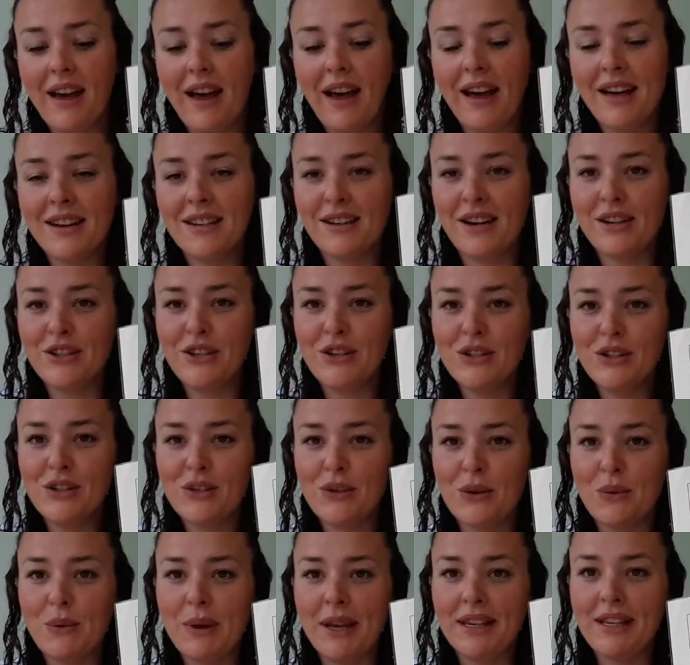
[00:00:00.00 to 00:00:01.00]
and I just
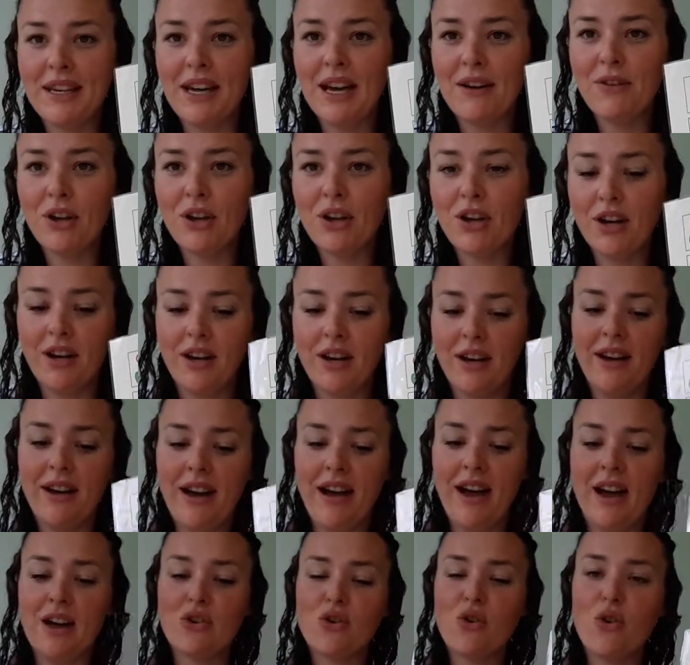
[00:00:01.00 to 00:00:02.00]
thought we could have a go
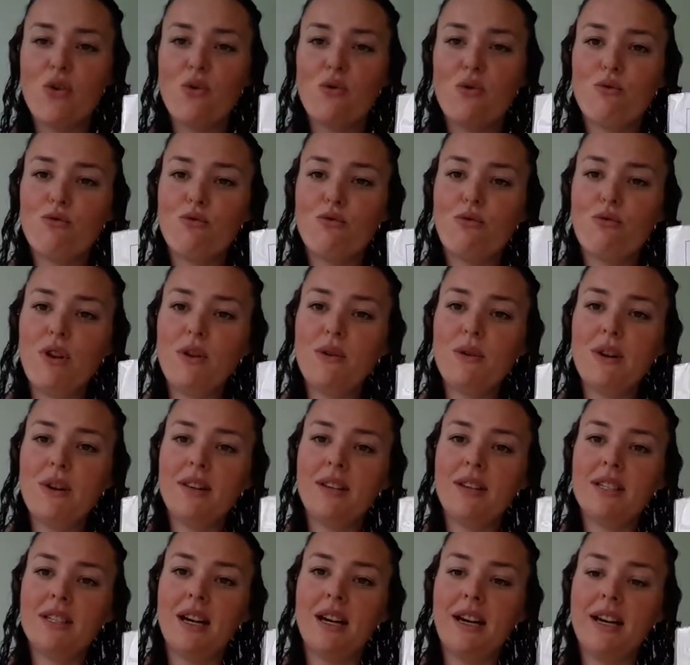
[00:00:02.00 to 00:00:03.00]
at rolling
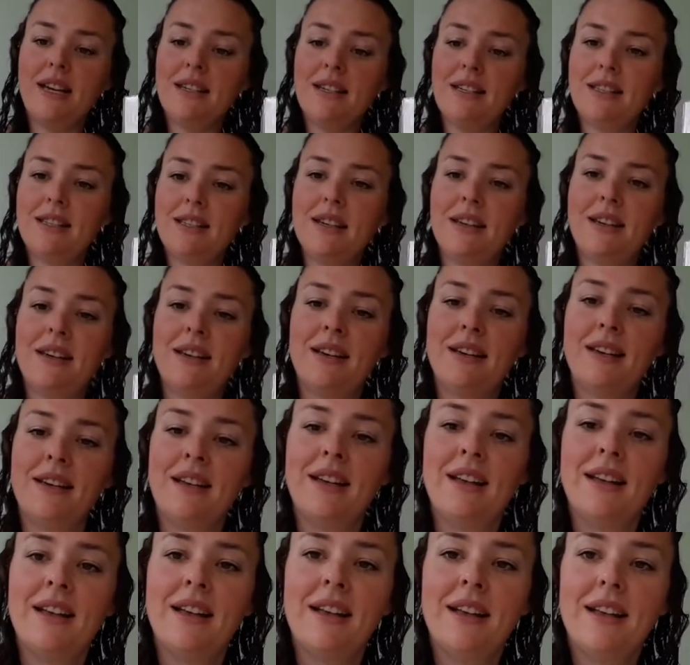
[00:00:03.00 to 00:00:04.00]
the dice.
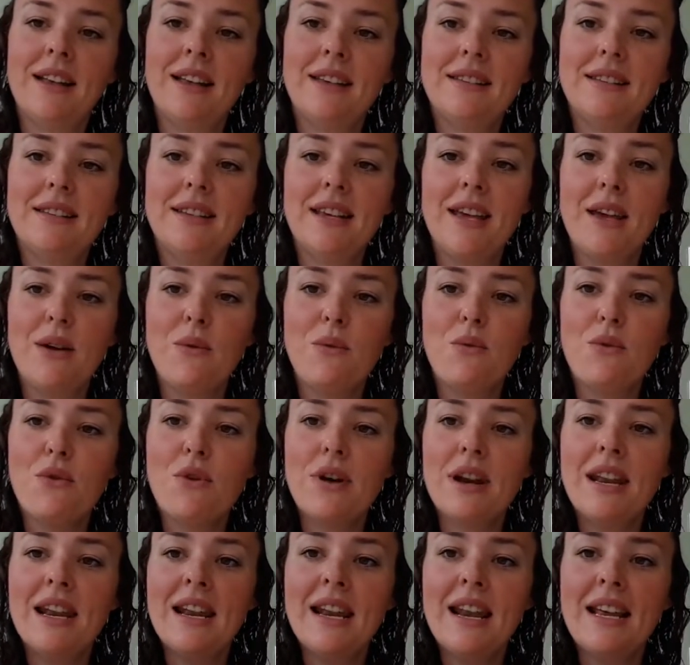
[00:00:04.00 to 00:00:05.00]
See
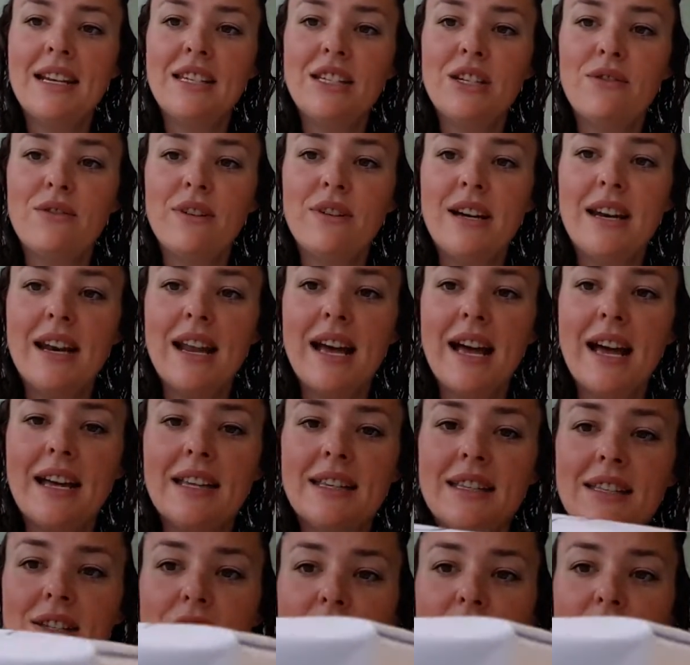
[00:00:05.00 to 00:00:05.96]
what letter it lands